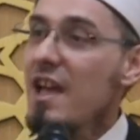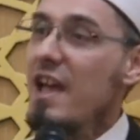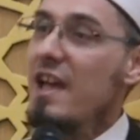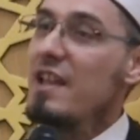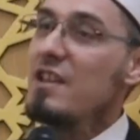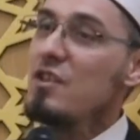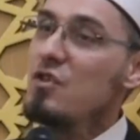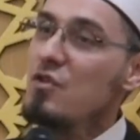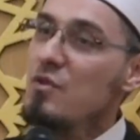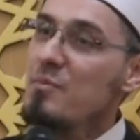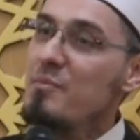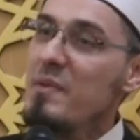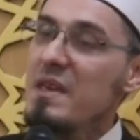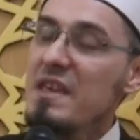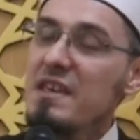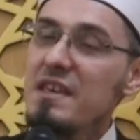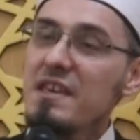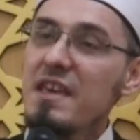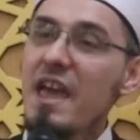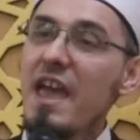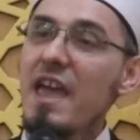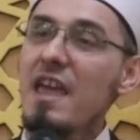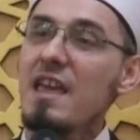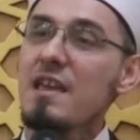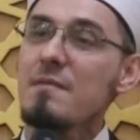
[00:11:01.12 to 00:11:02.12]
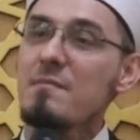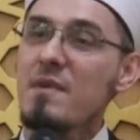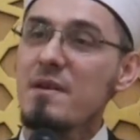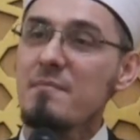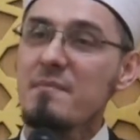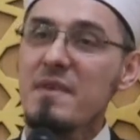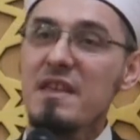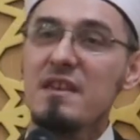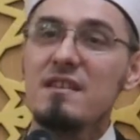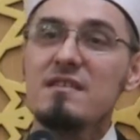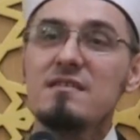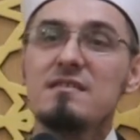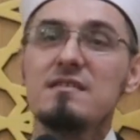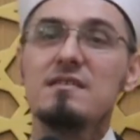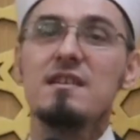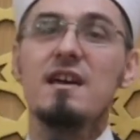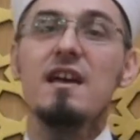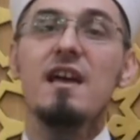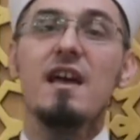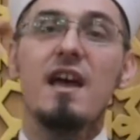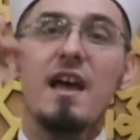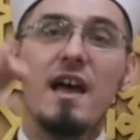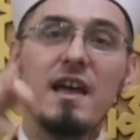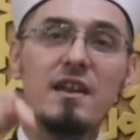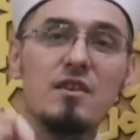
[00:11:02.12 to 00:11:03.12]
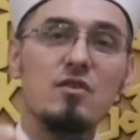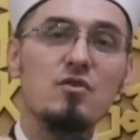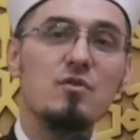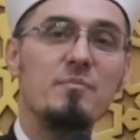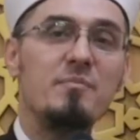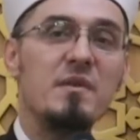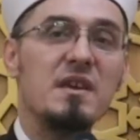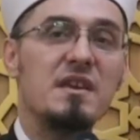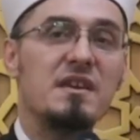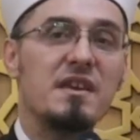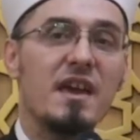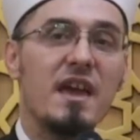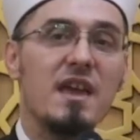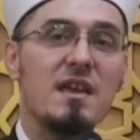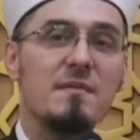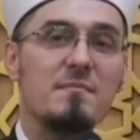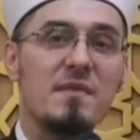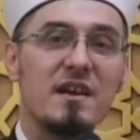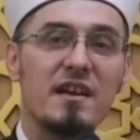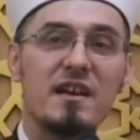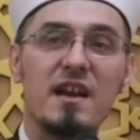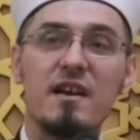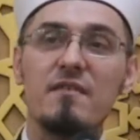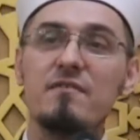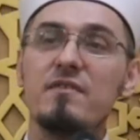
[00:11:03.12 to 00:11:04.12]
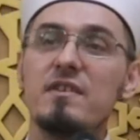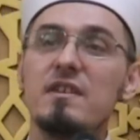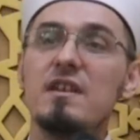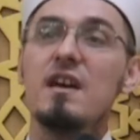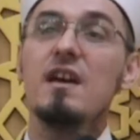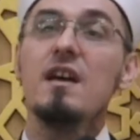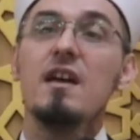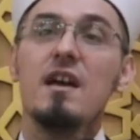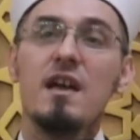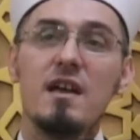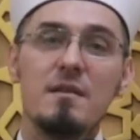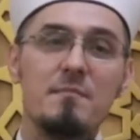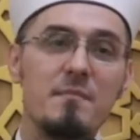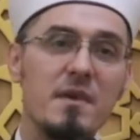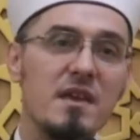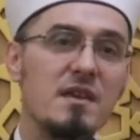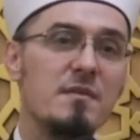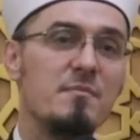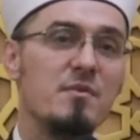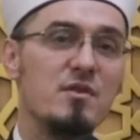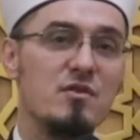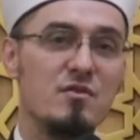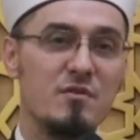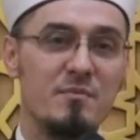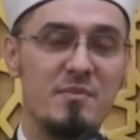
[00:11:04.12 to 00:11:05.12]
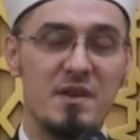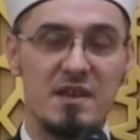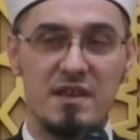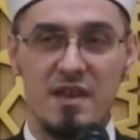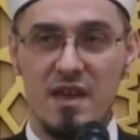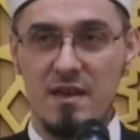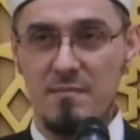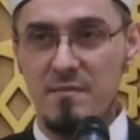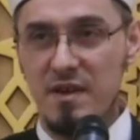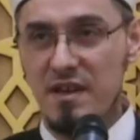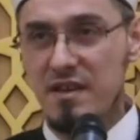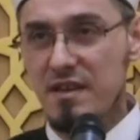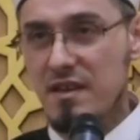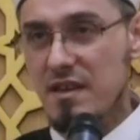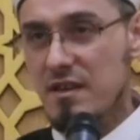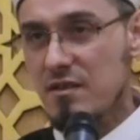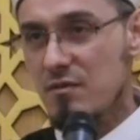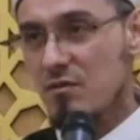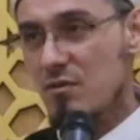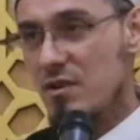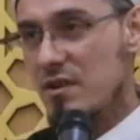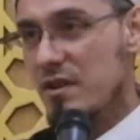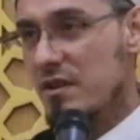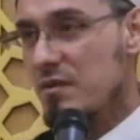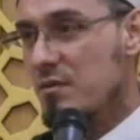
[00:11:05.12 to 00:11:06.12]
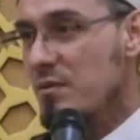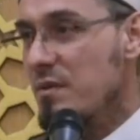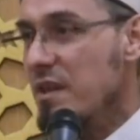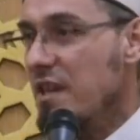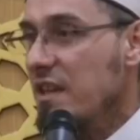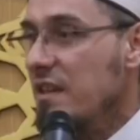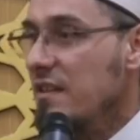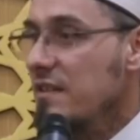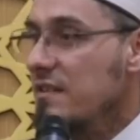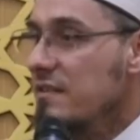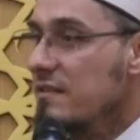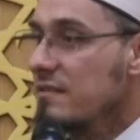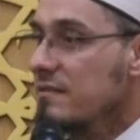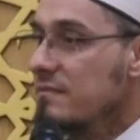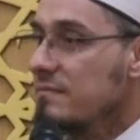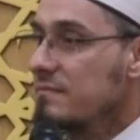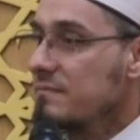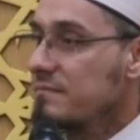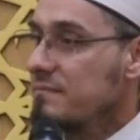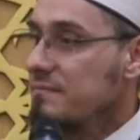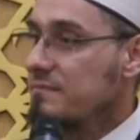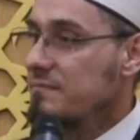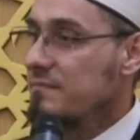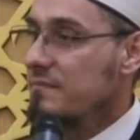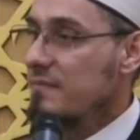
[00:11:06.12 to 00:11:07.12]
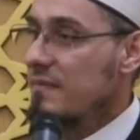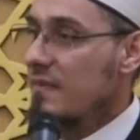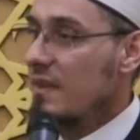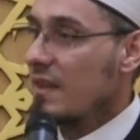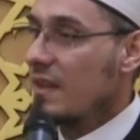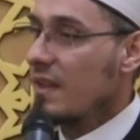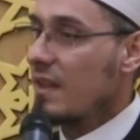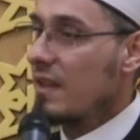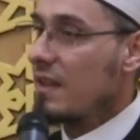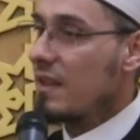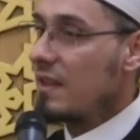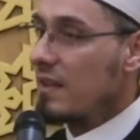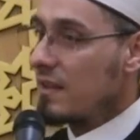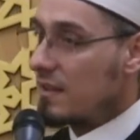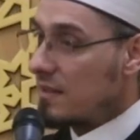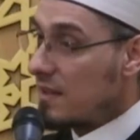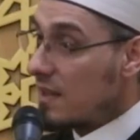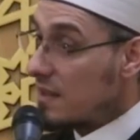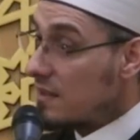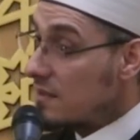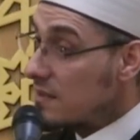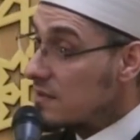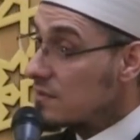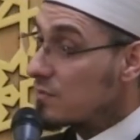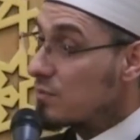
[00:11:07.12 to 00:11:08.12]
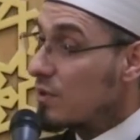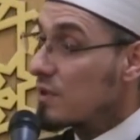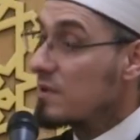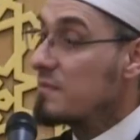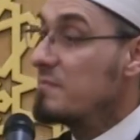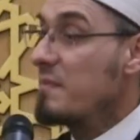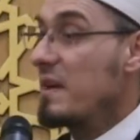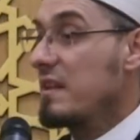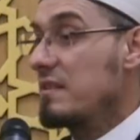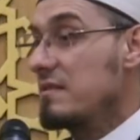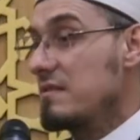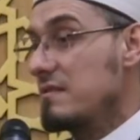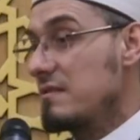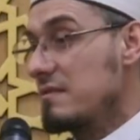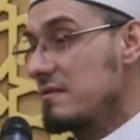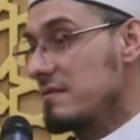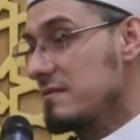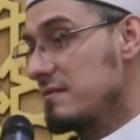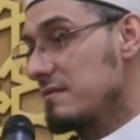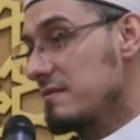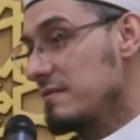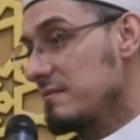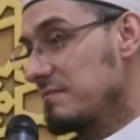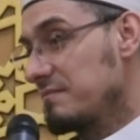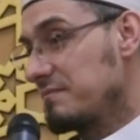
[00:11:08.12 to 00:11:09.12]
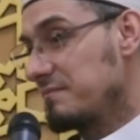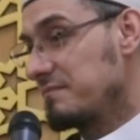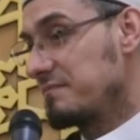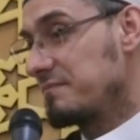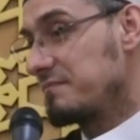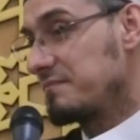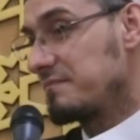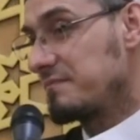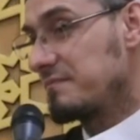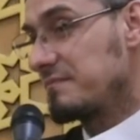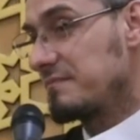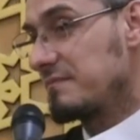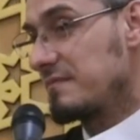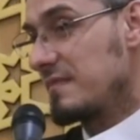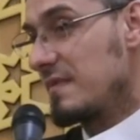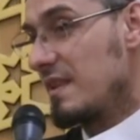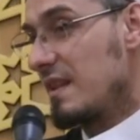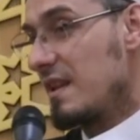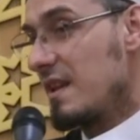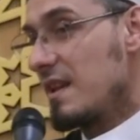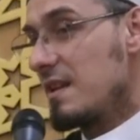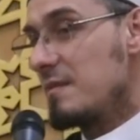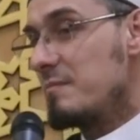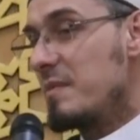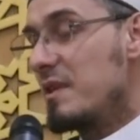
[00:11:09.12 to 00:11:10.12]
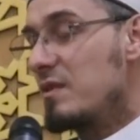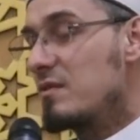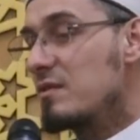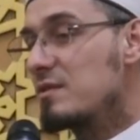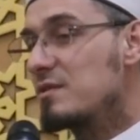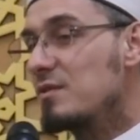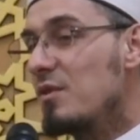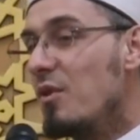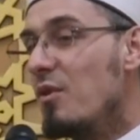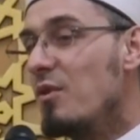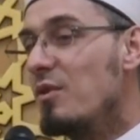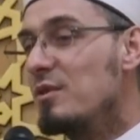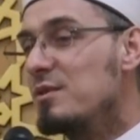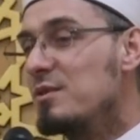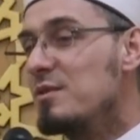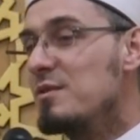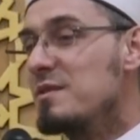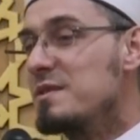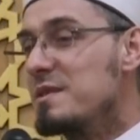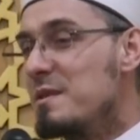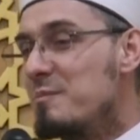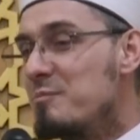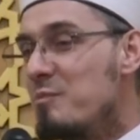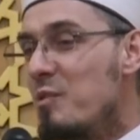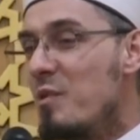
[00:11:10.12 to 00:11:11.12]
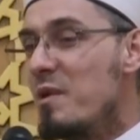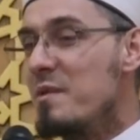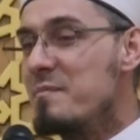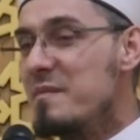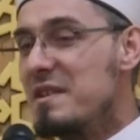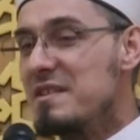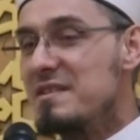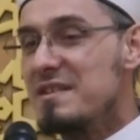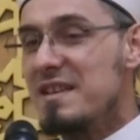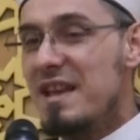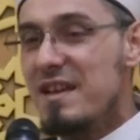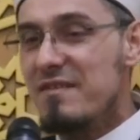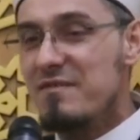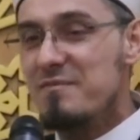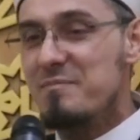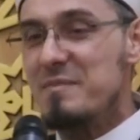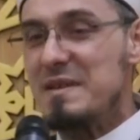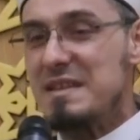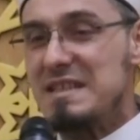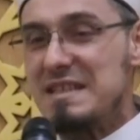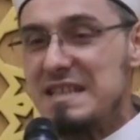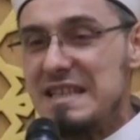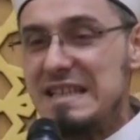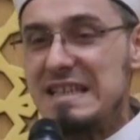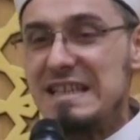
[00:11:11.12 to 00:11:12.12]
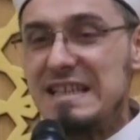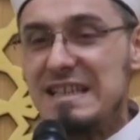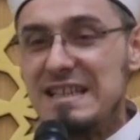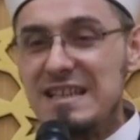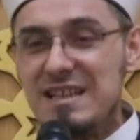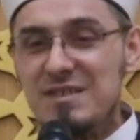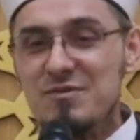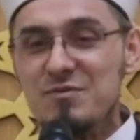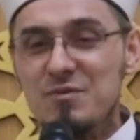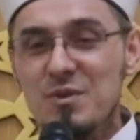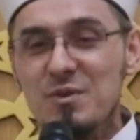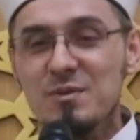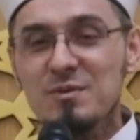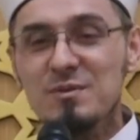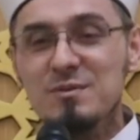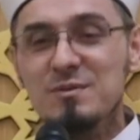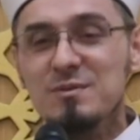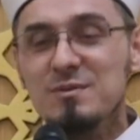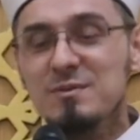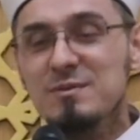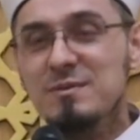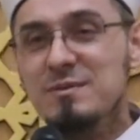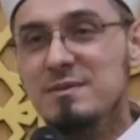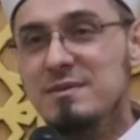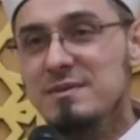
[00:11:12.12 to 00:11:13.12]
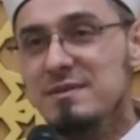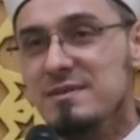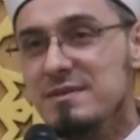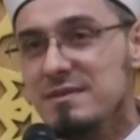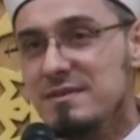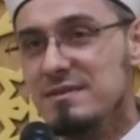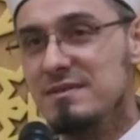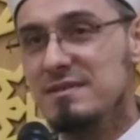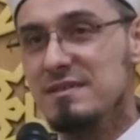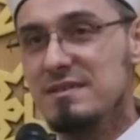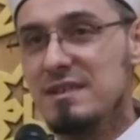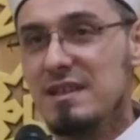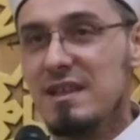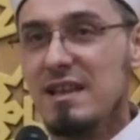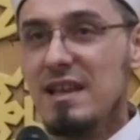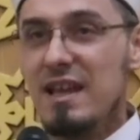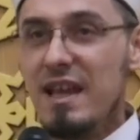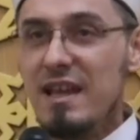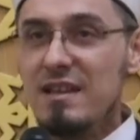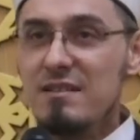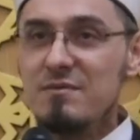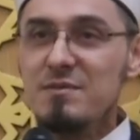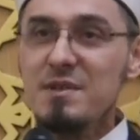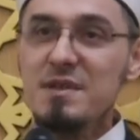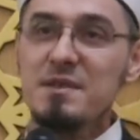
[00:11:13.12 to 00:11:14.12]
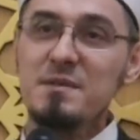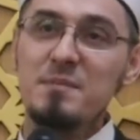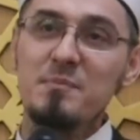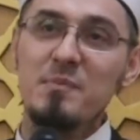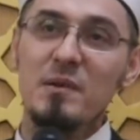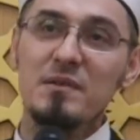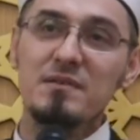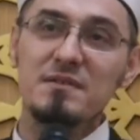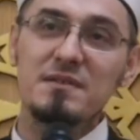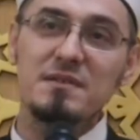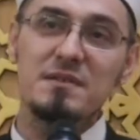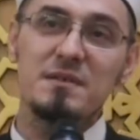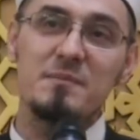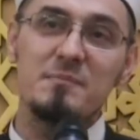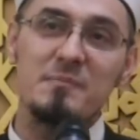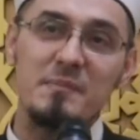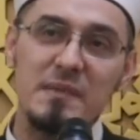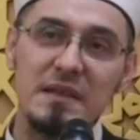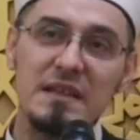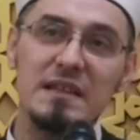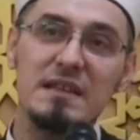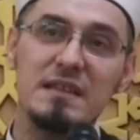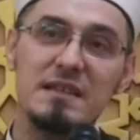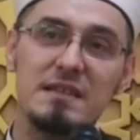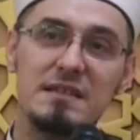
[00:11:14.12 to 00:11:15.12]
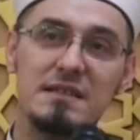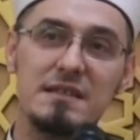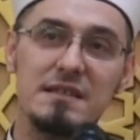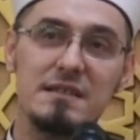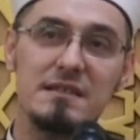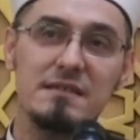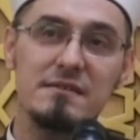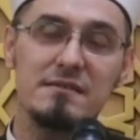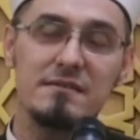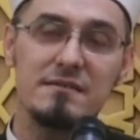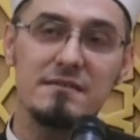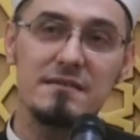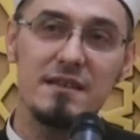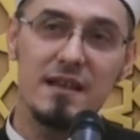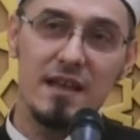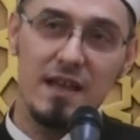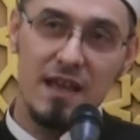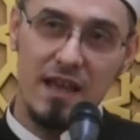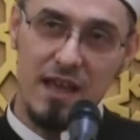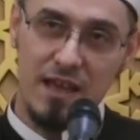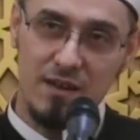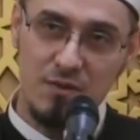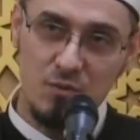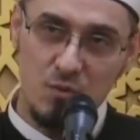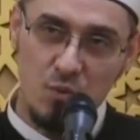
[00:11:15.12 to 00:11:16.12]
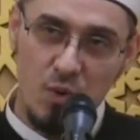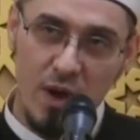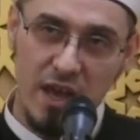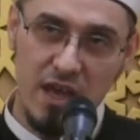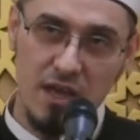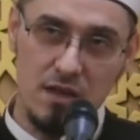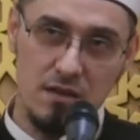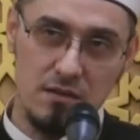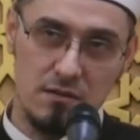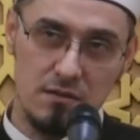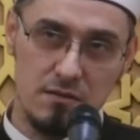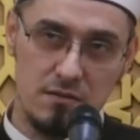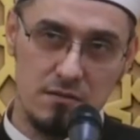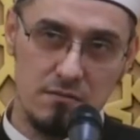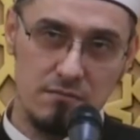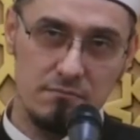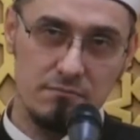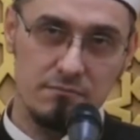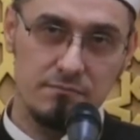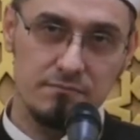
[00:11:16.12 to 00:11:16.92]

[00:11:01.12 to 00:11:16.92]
and you became a minister, and you became a governor, and maybe you became a king or a queen. That is what matters. Because all those appointments have particular rules and responsibilities and weight.